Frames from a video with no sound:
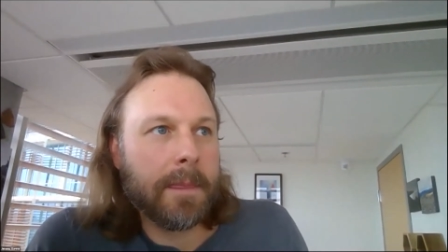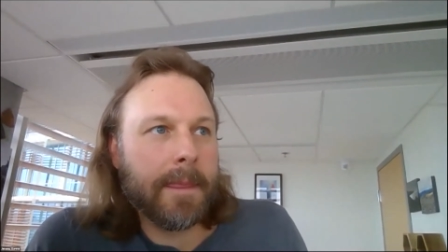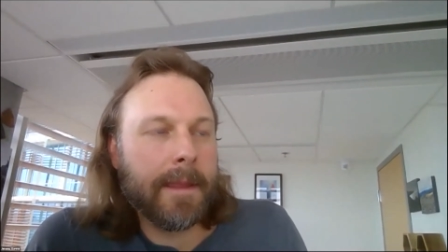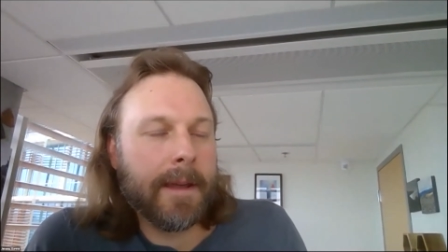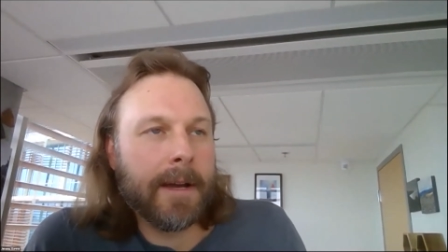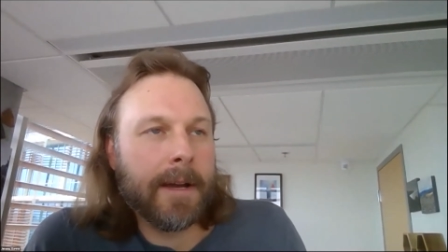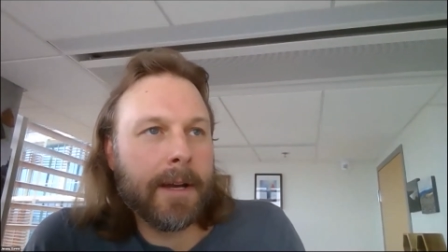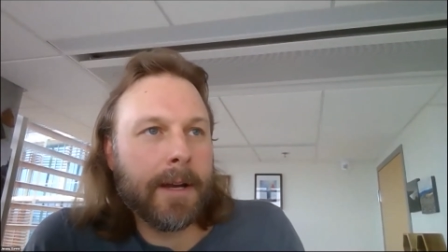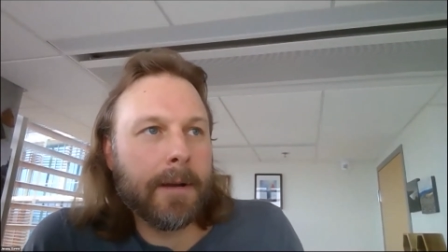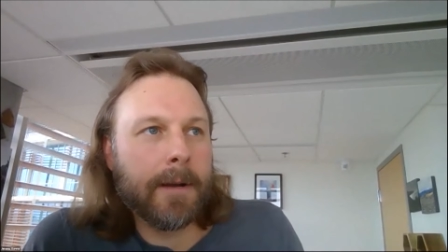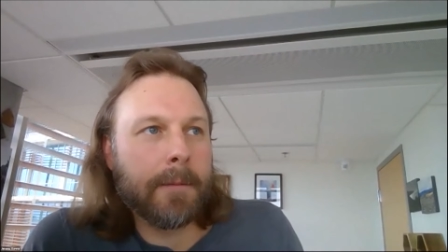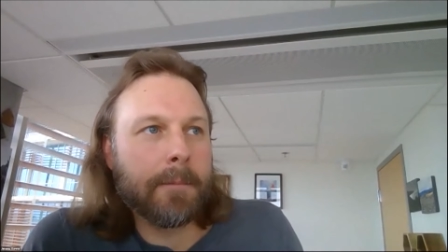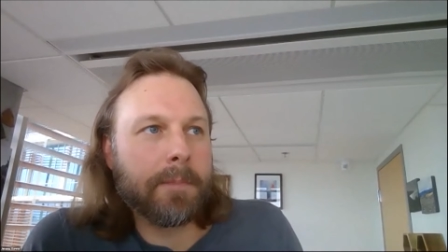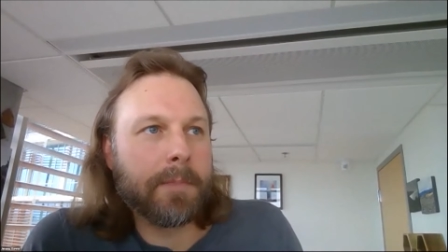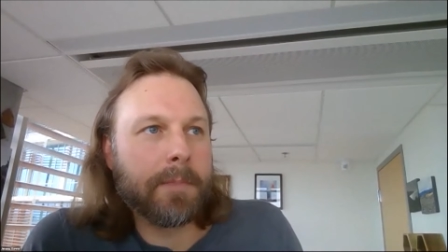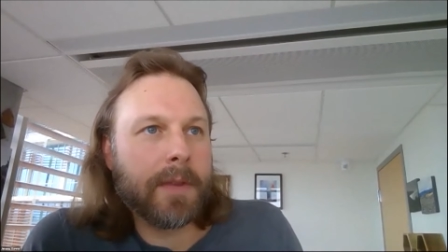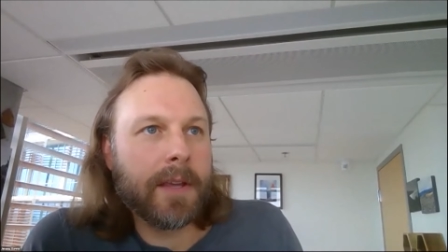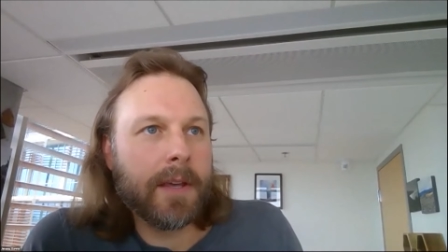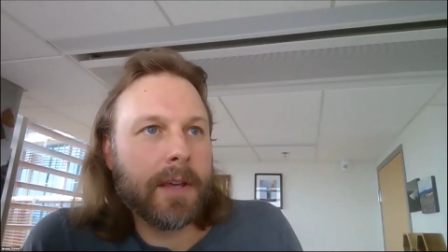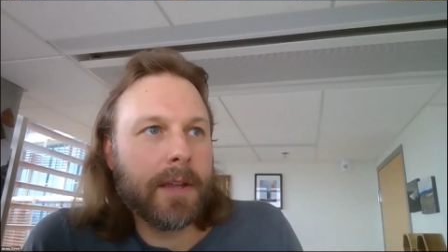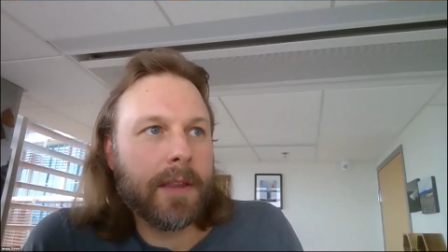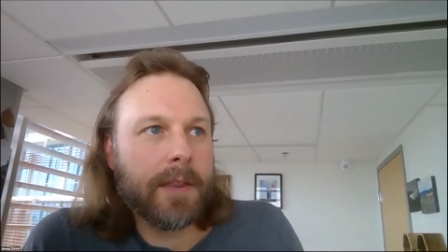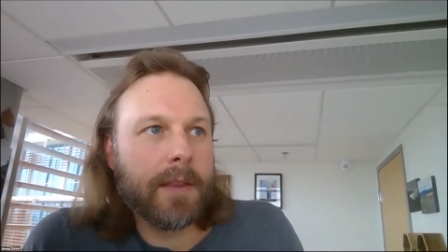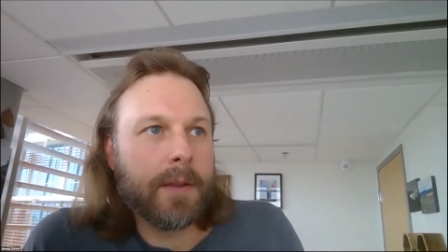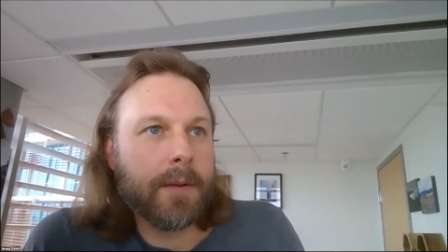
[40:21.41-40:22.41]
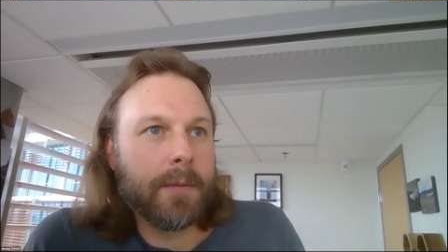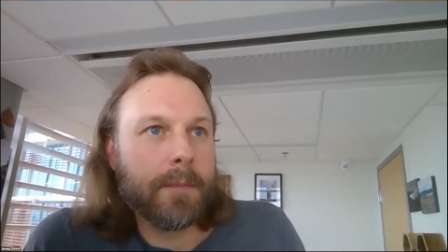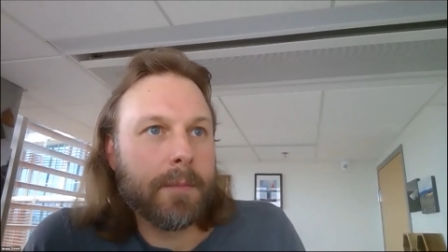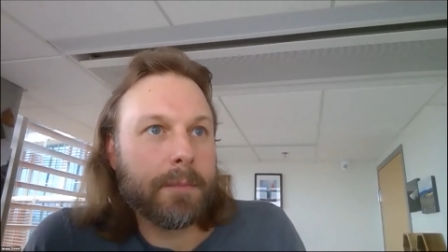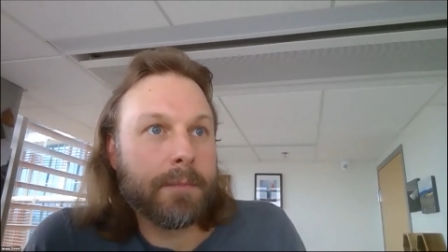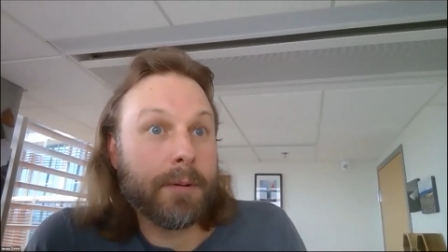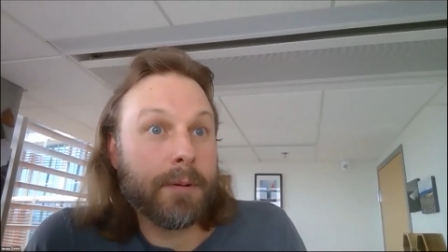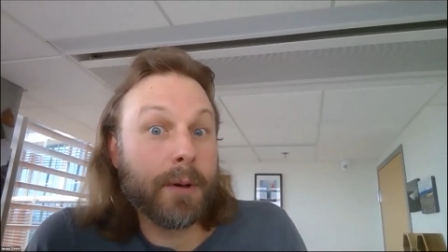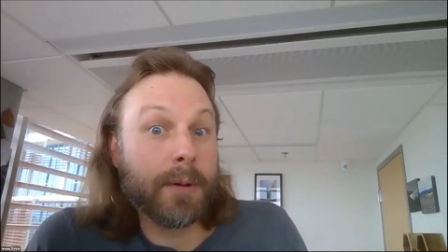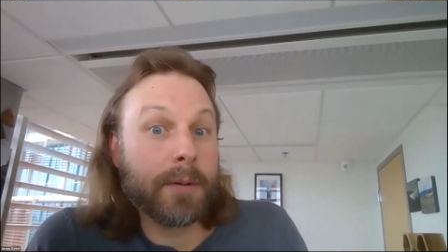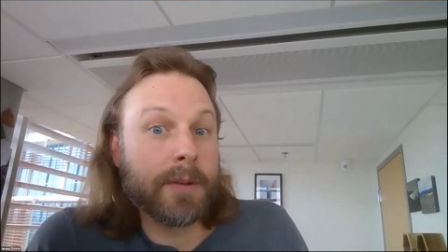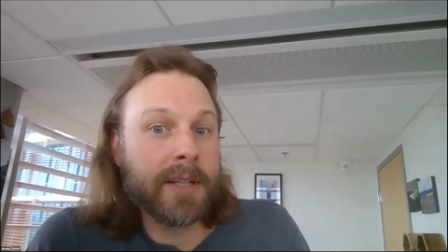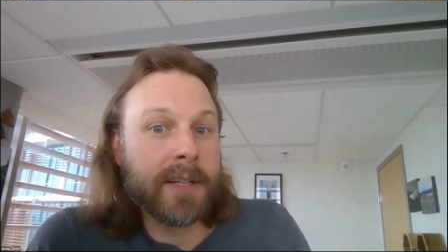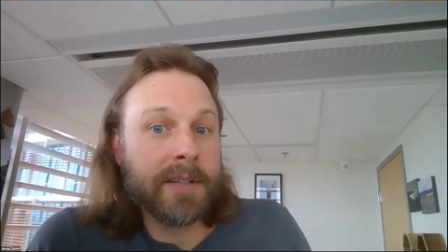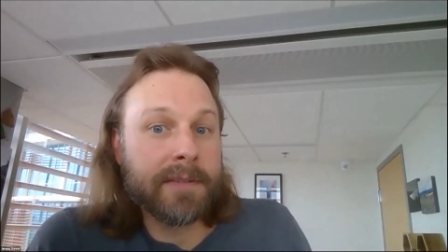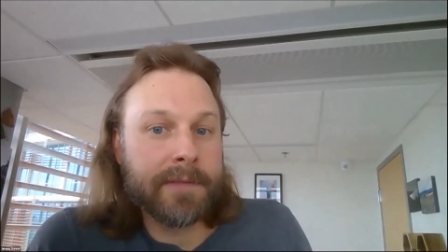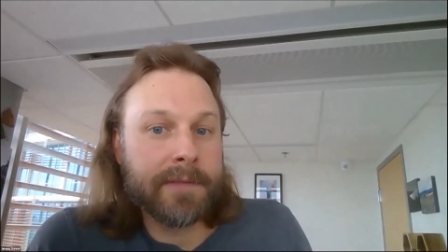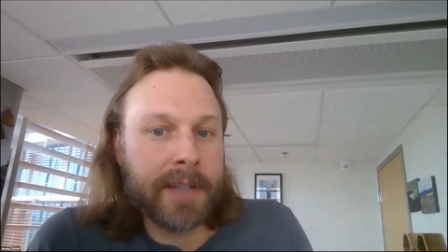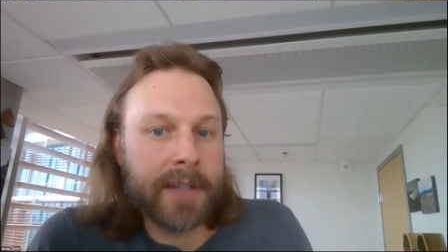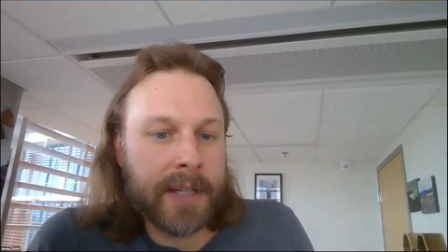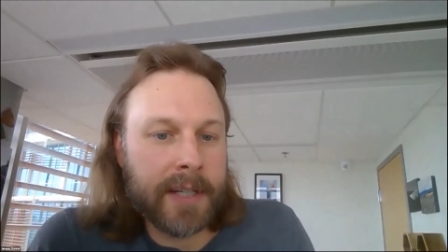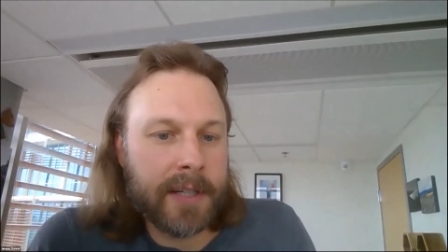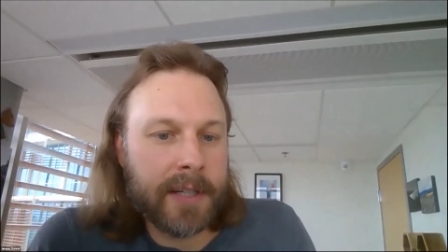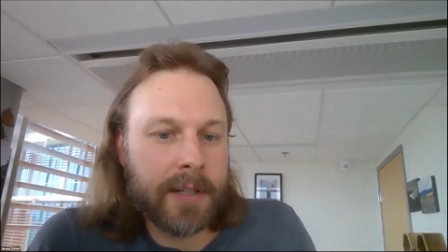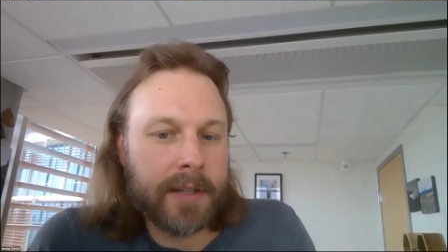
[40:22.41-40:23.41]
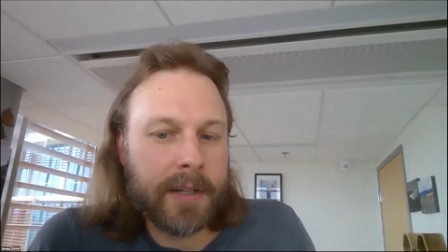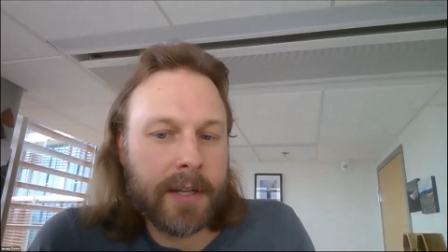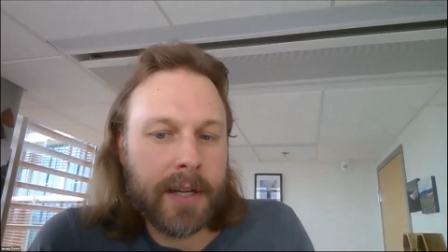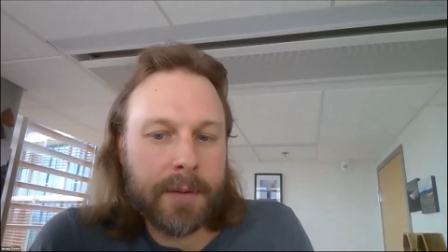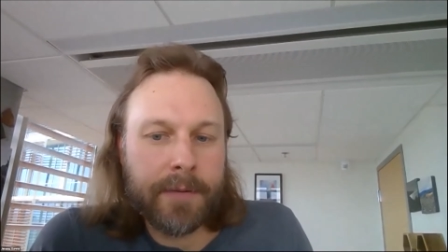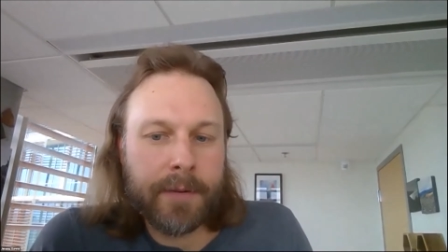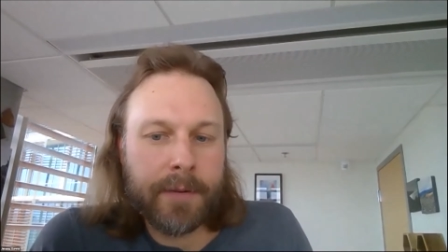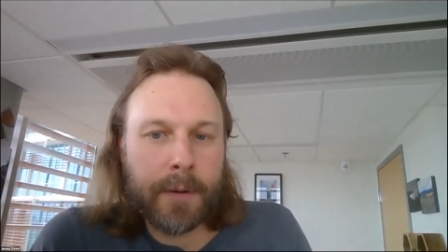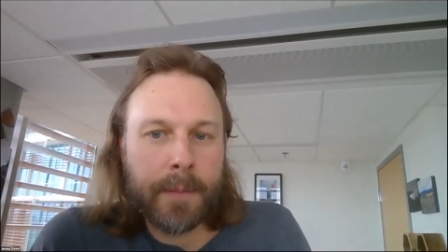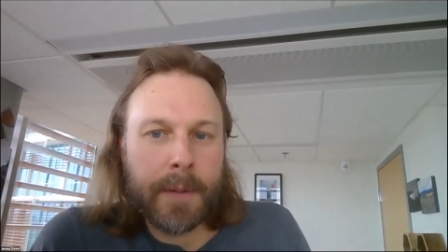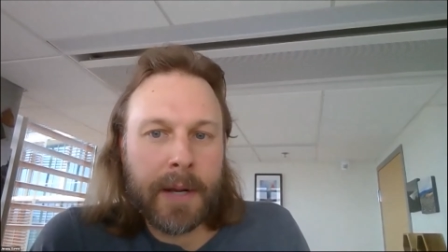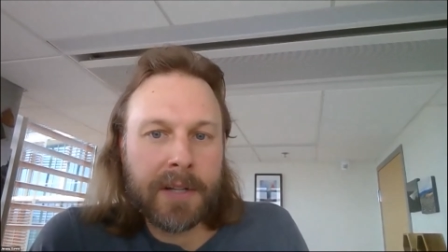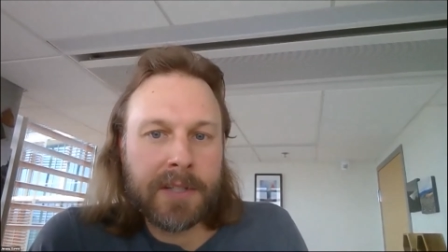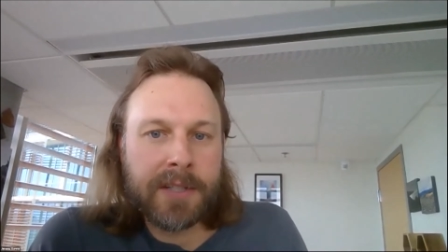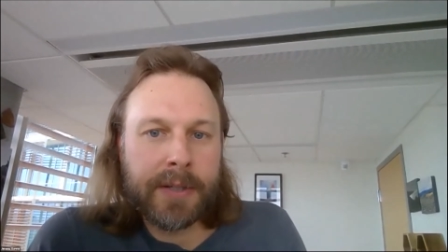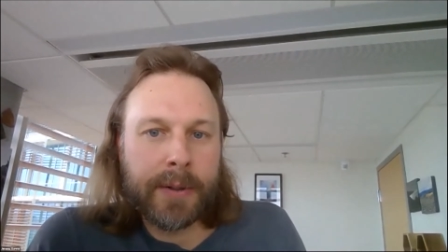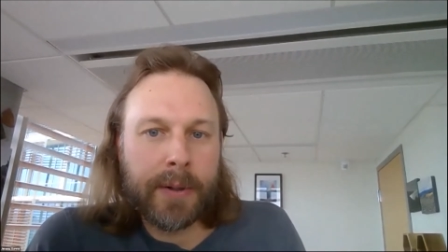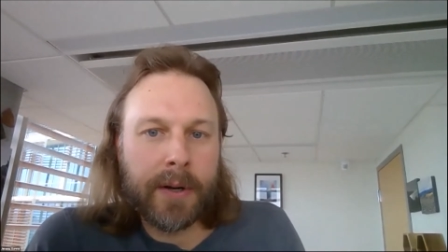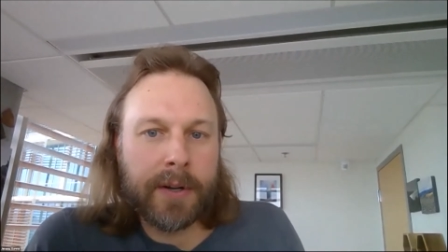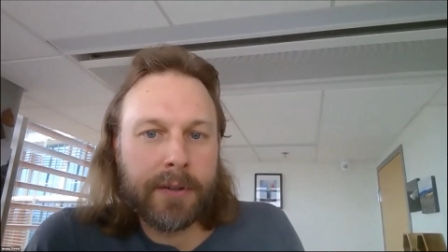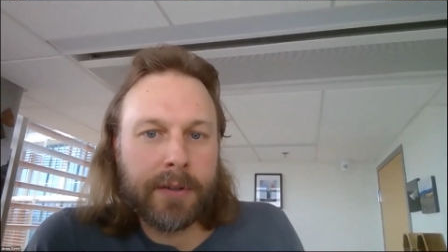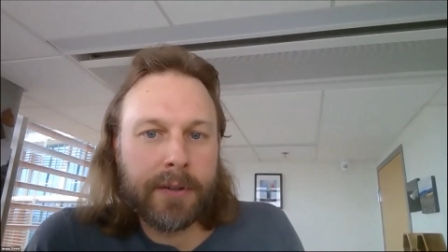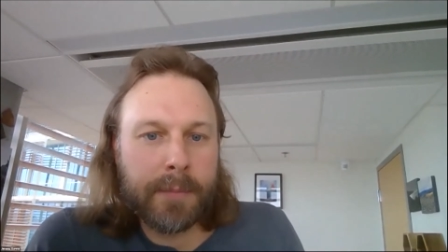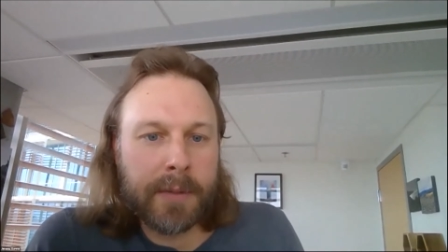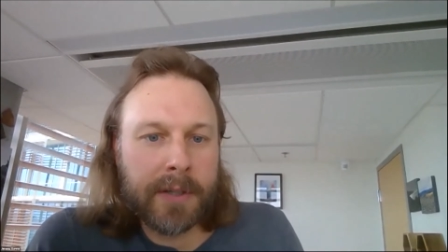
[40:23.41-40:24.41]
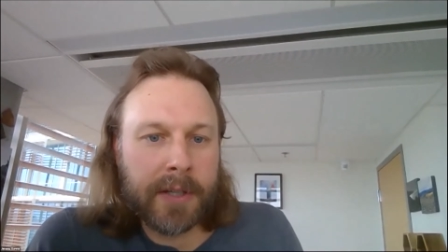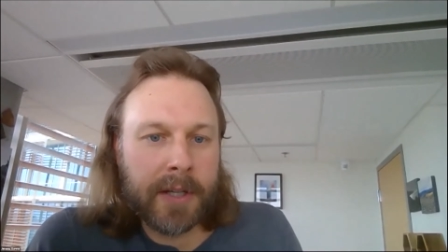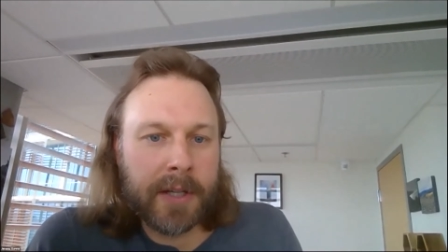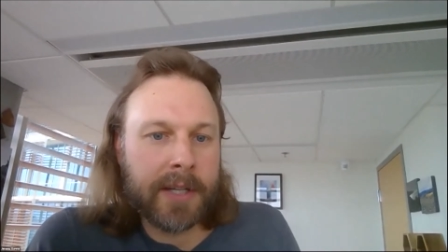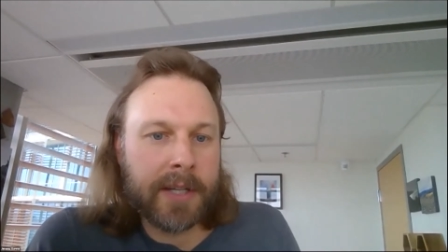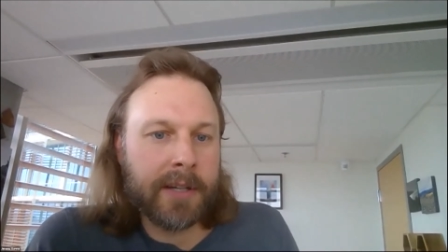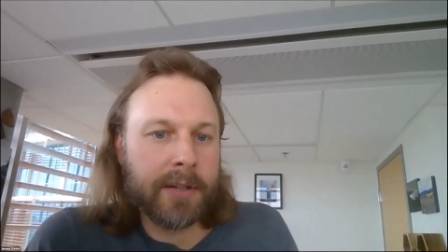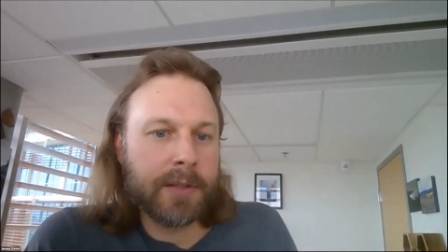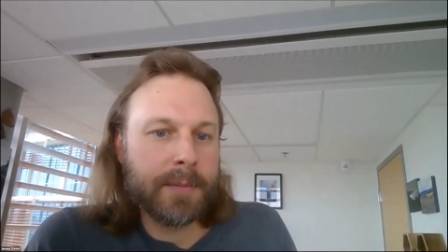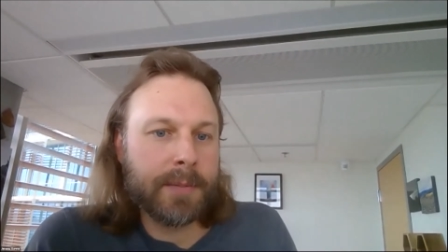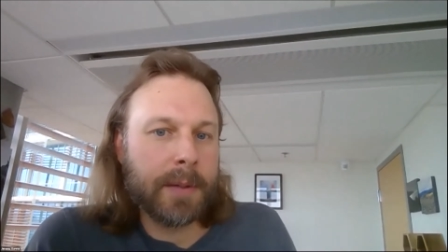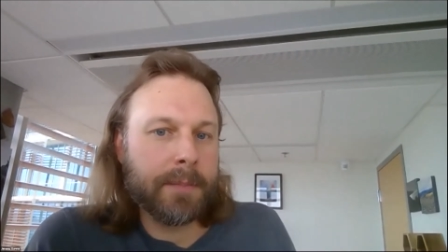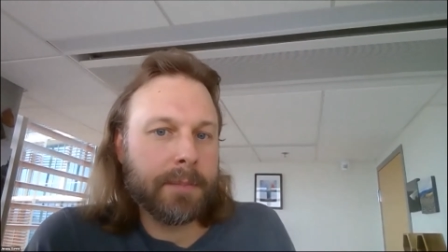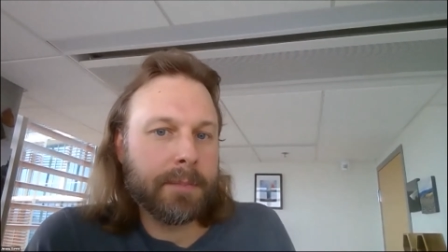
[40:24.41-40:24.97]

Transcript: um, prolific for about 200 million years,